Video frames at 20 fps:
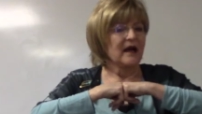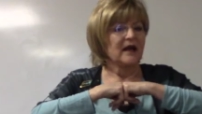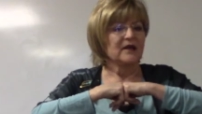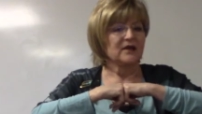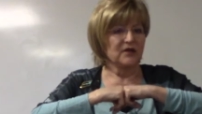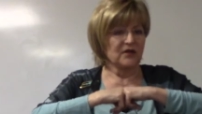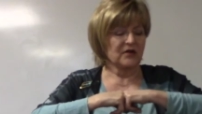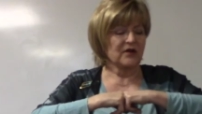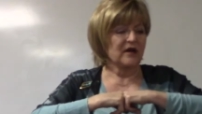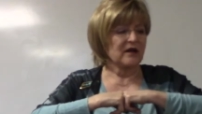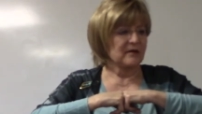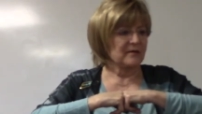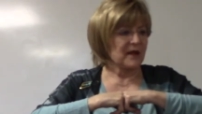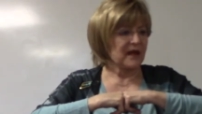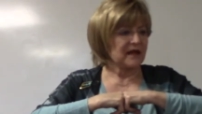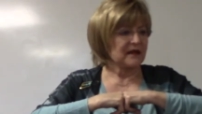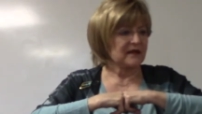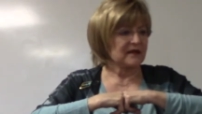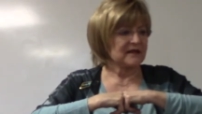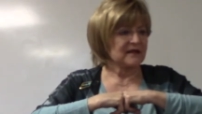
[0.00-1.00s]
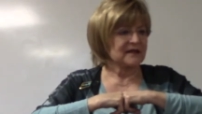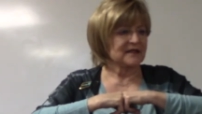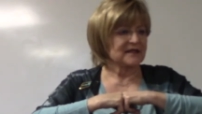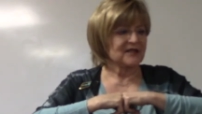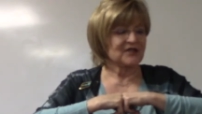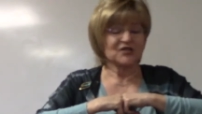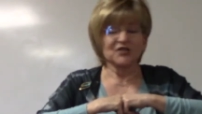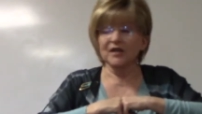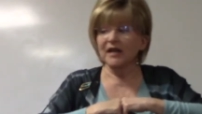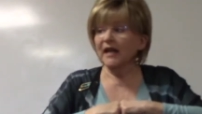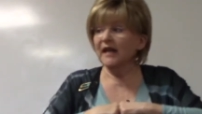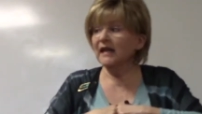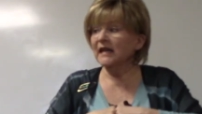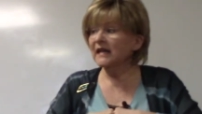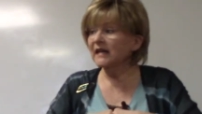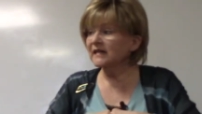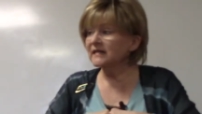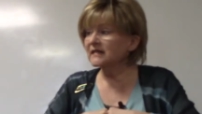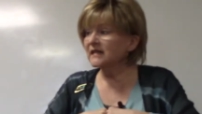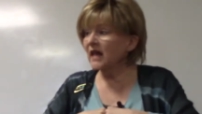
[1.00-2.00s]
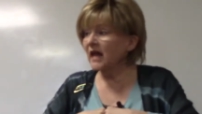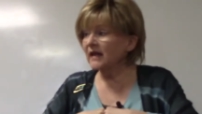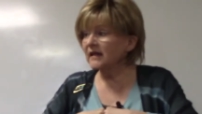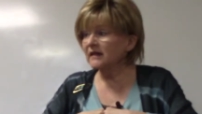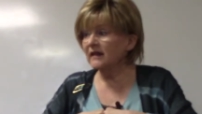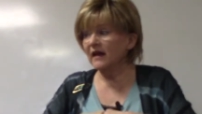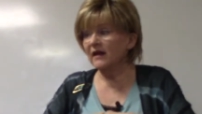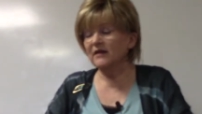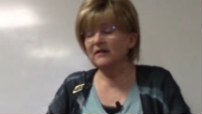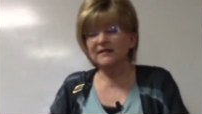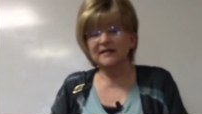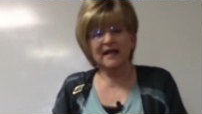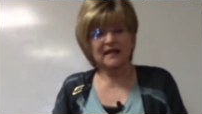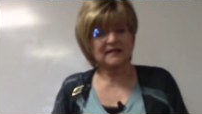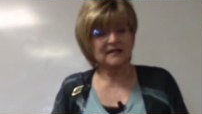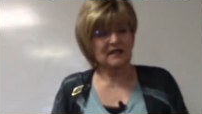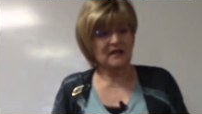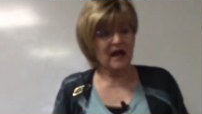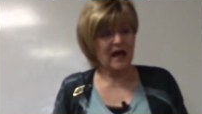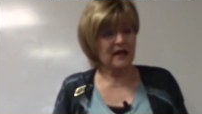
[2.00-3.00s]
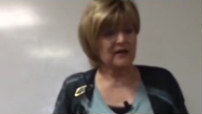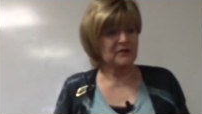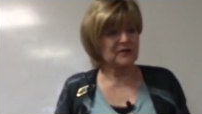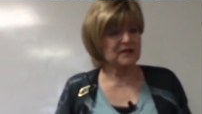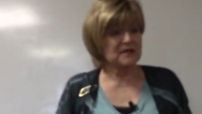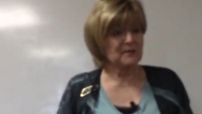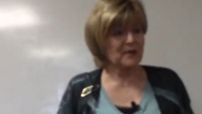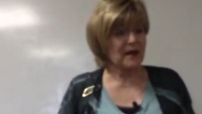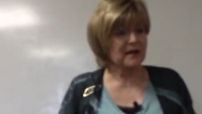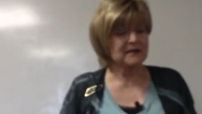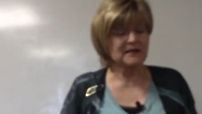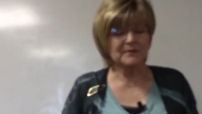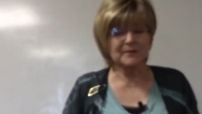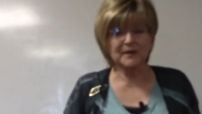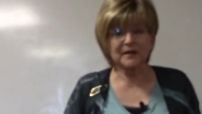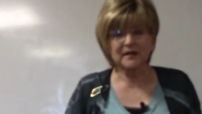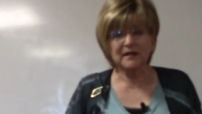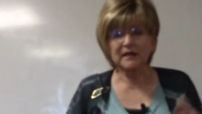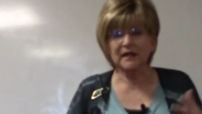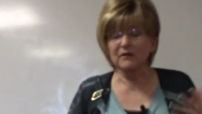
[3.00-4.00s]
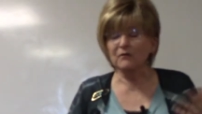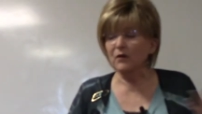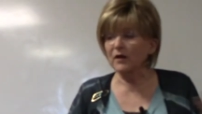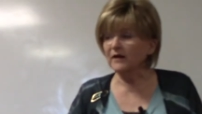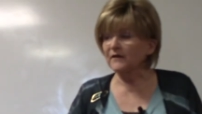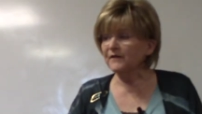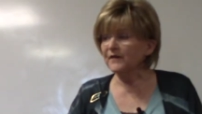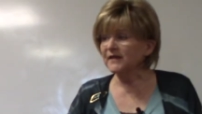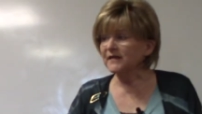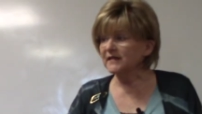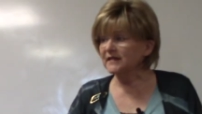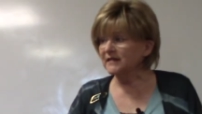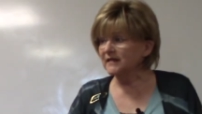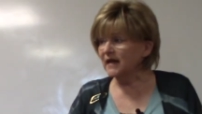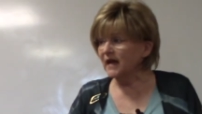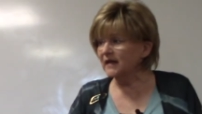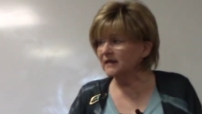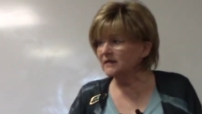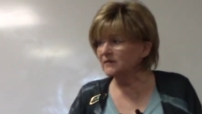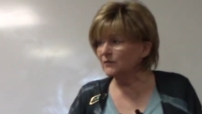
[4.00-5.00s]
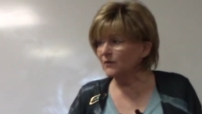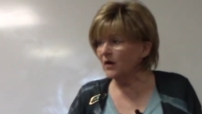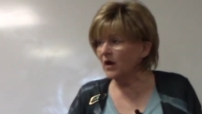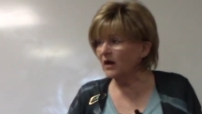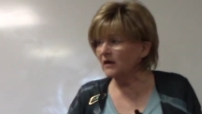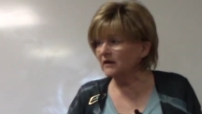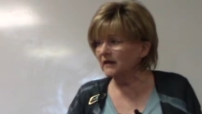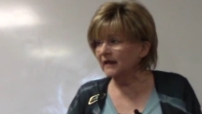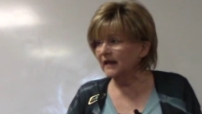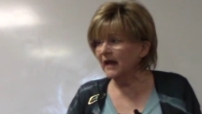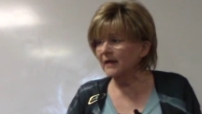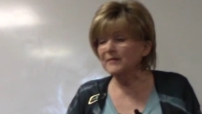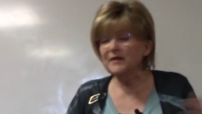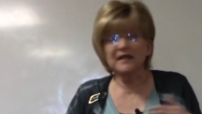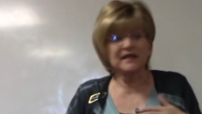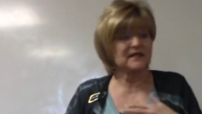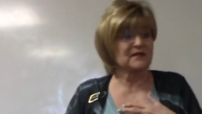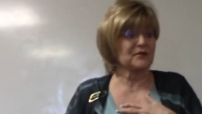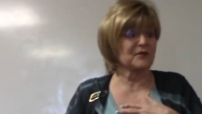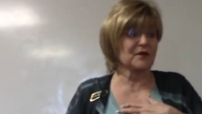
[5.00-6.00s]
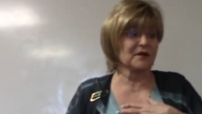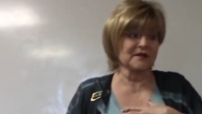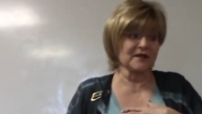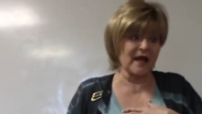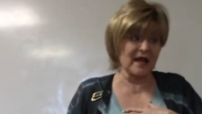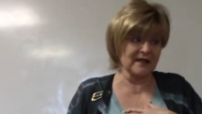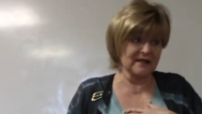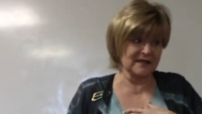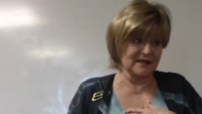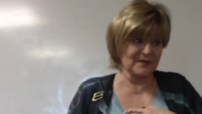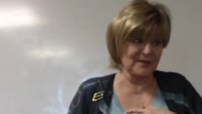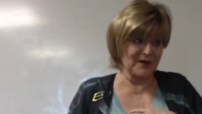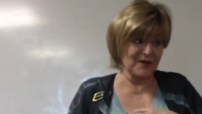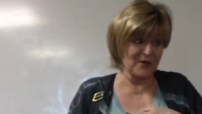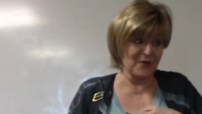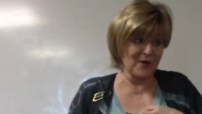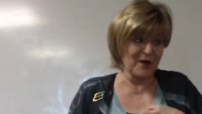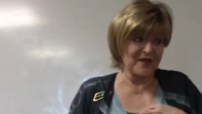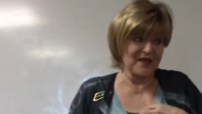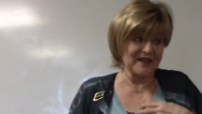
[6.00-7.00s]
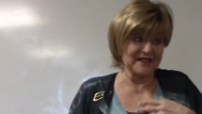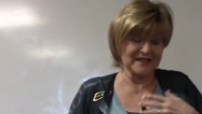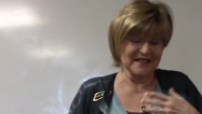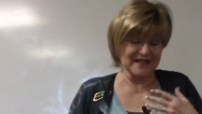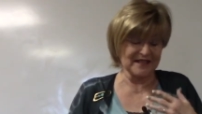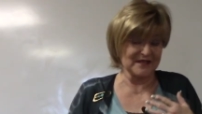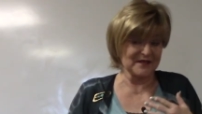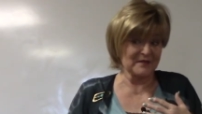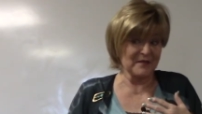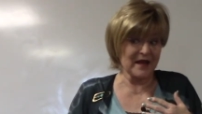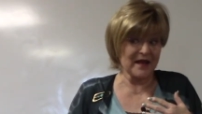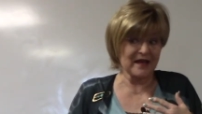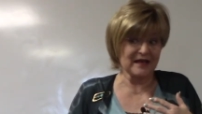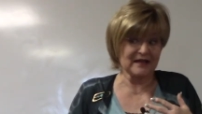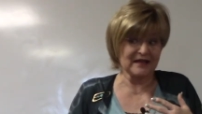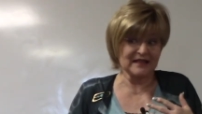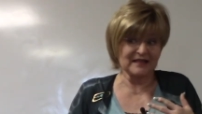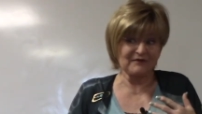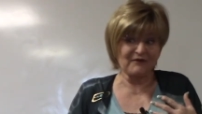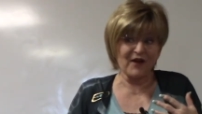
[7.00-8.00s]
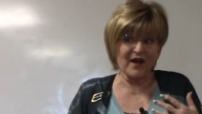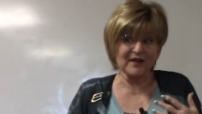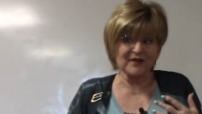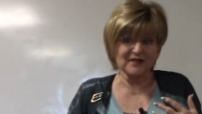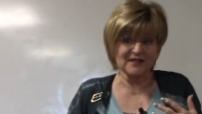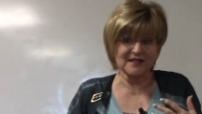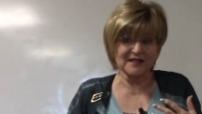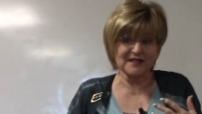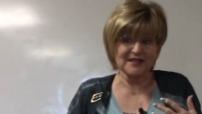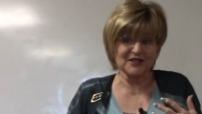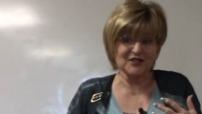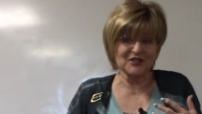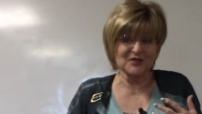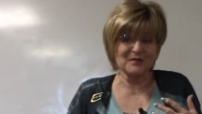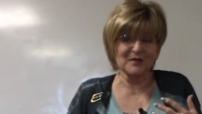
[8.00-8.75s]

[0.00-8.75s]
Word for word: you're going to make the decision. And he doesn't like that because that's a lot of responsibility. What if he decides wrongly? I mean, it's real nice to be the one that doesn't make the final decision